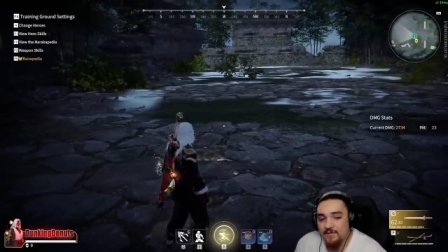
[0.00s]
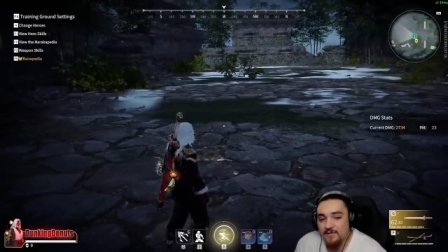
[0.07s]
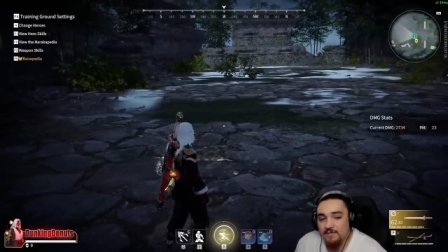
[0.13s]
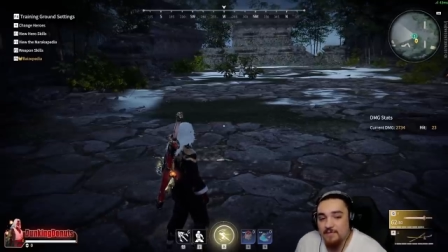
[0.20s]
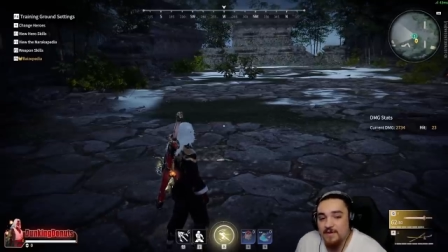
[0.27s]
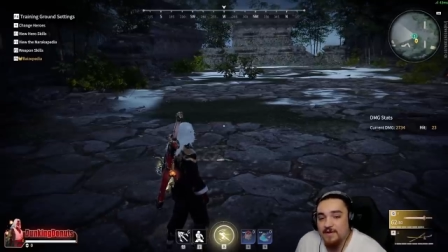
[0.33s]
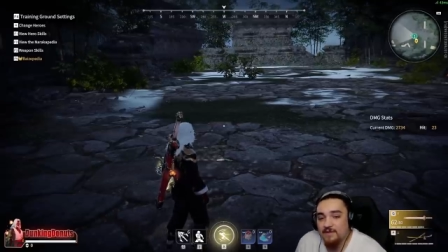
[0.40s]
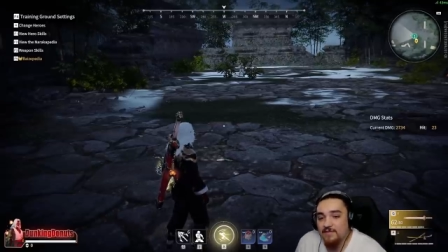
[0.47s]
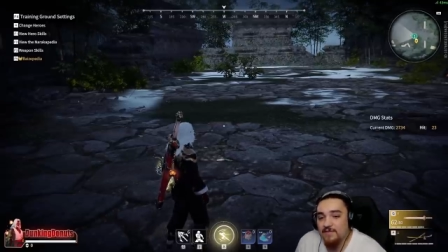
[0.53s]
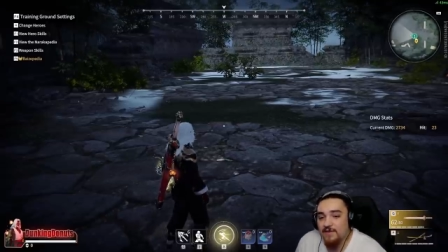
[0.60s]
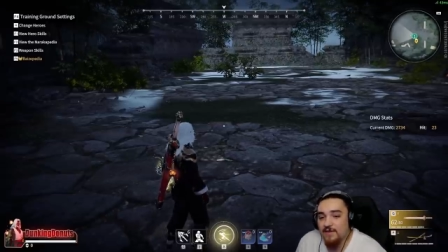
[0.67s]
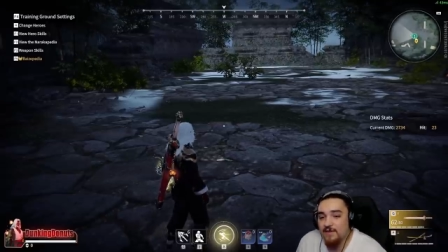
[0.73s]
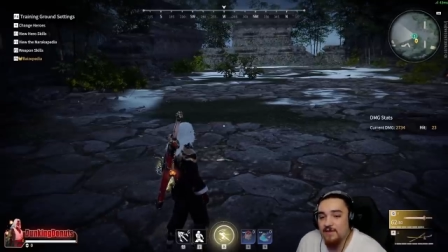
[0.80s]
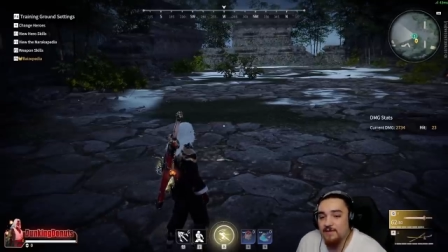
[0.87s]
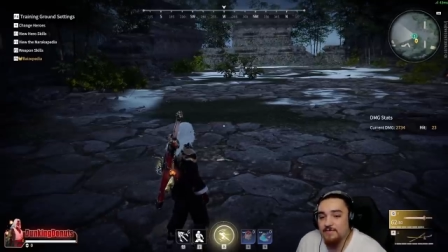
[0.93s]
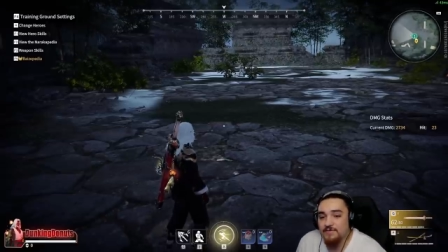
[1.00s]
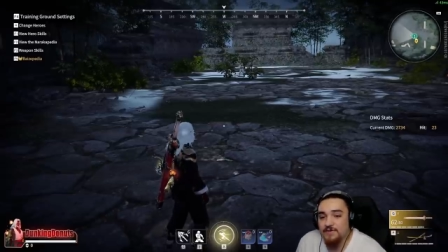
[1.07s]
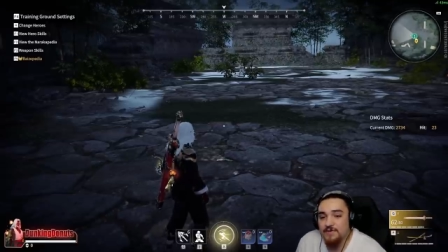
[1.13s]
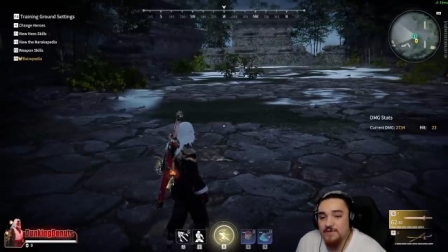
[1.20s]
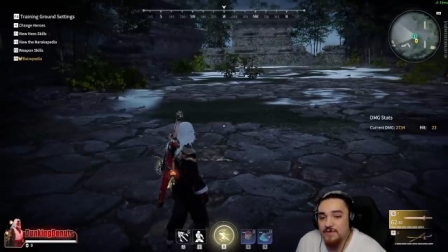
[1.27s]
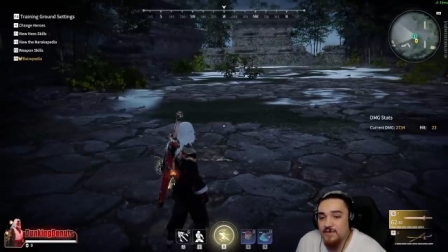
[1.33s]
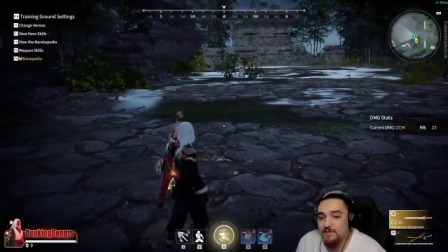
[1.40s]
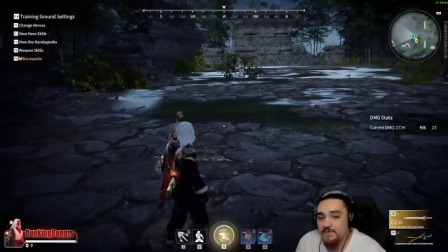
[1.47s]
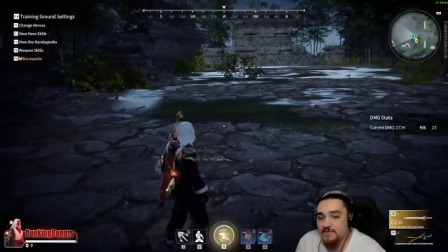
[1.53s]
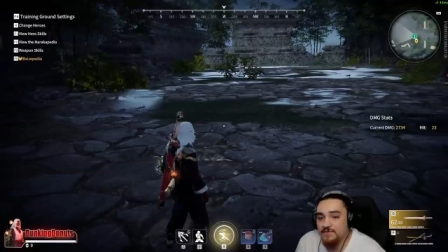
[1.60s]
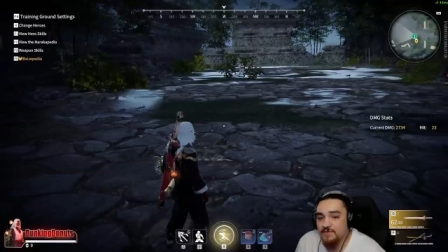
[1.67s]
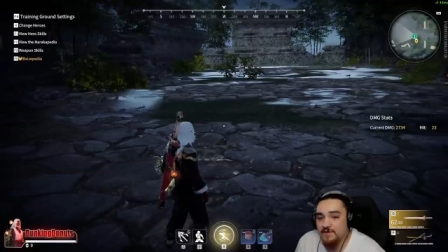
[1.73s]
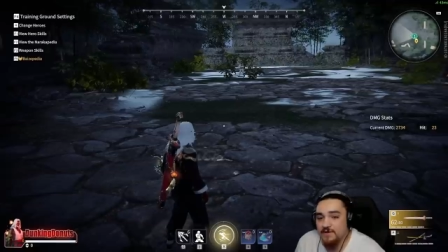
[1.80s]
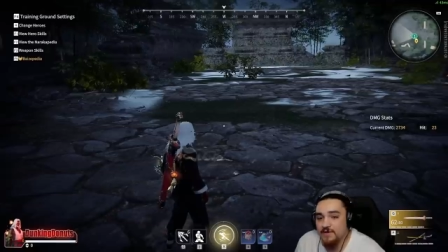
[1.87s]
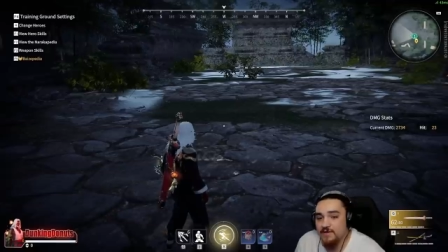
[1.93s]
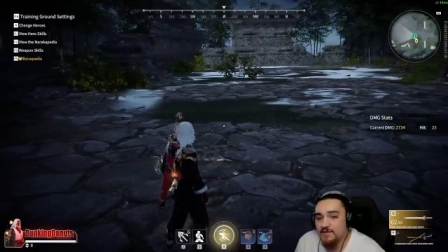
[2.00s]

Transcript: the main thing I'm trying to demonstrate